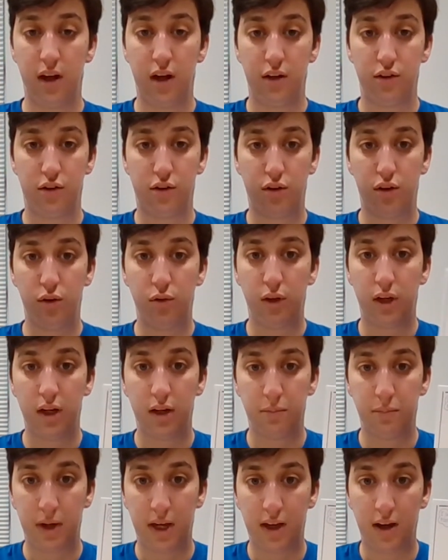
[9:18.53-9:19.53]
So you
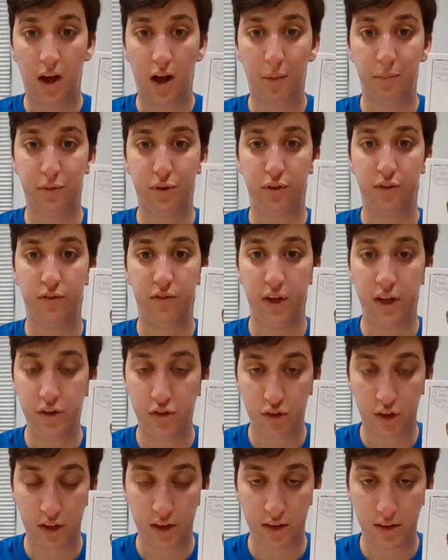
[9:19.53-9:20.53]
can make
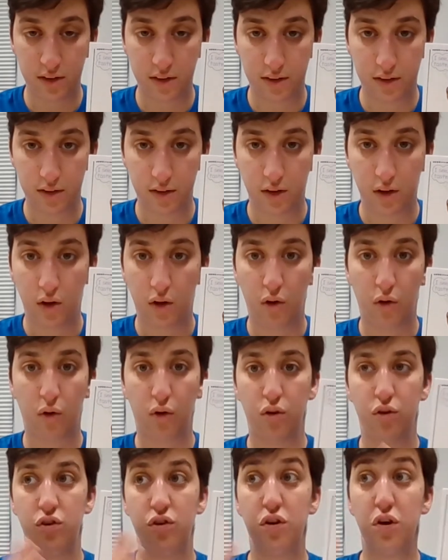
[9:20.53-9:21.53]
observations
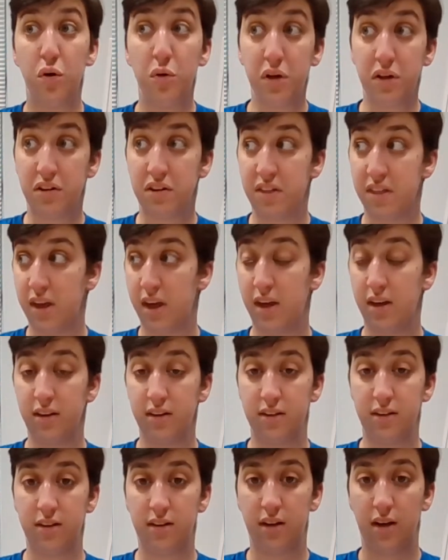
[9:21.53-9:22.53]
or notice
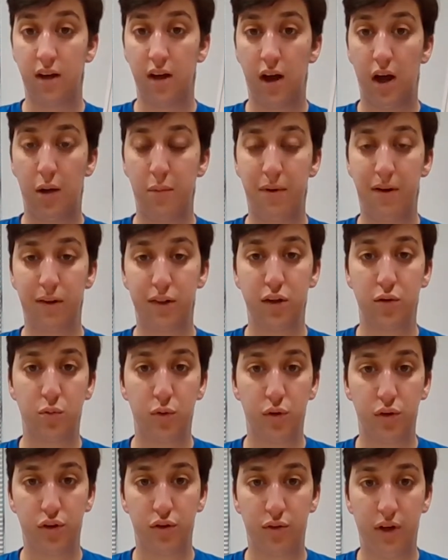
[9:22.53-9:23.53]
things about the
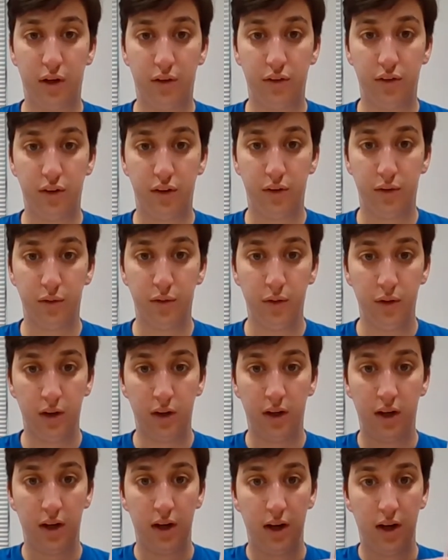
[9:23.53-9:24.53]
world around you.
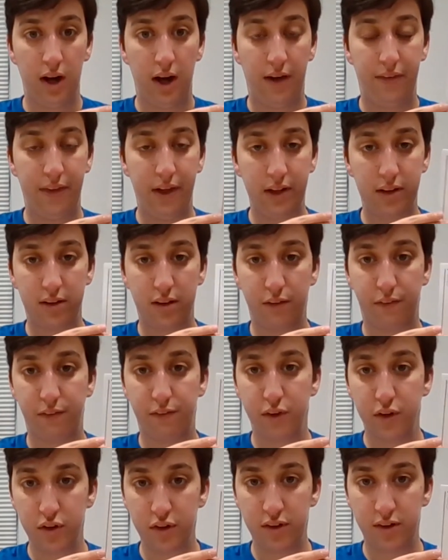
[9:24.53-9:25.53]
And that's the
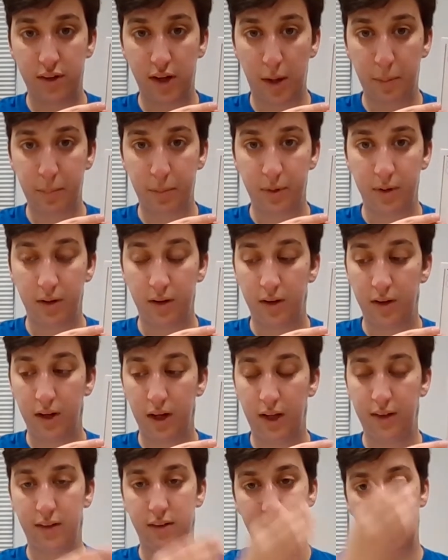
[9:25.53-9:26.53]
first step
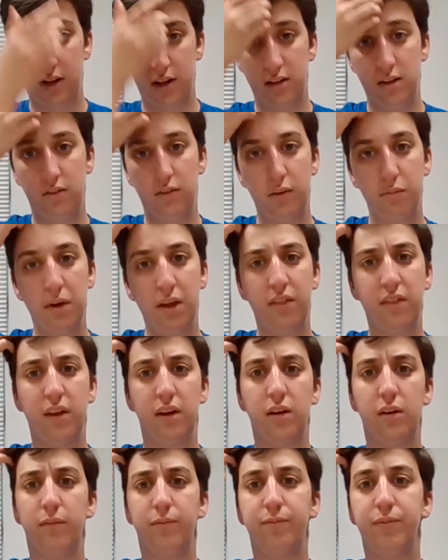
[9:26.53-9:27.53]
in the scientific
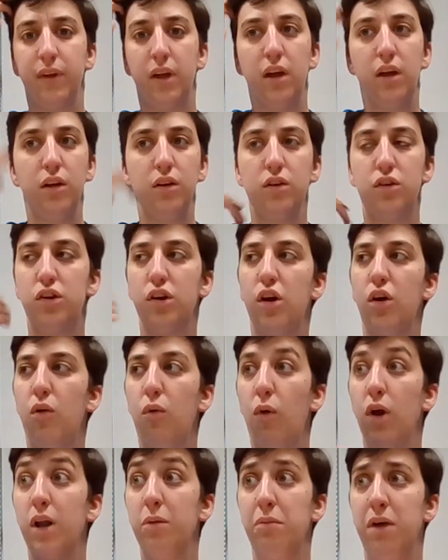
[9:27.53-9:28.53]
method. So
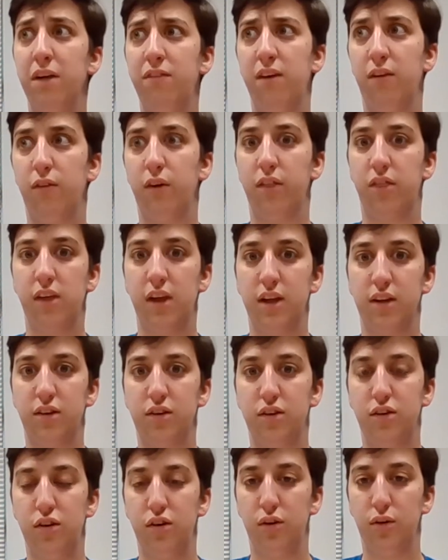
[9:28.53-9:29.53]
one of my favorite things
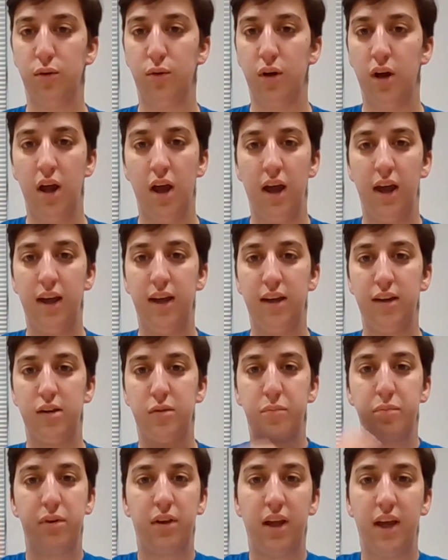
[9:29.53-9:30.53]
to do is
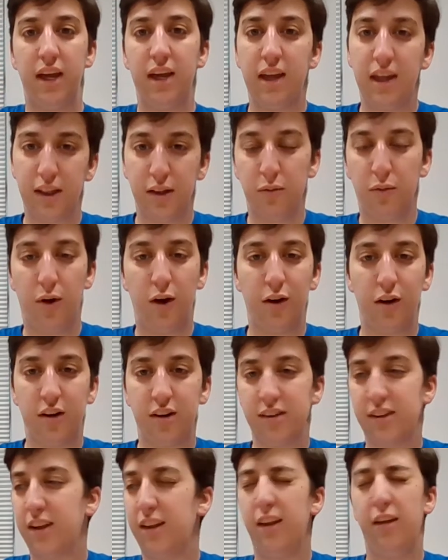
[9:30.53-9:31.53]
play in the water
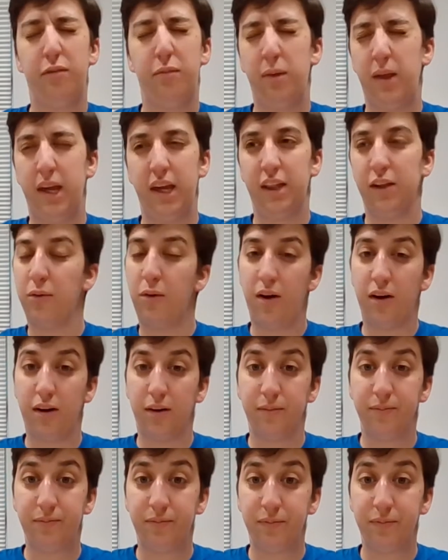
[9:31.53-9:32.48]
because I love playing in the water.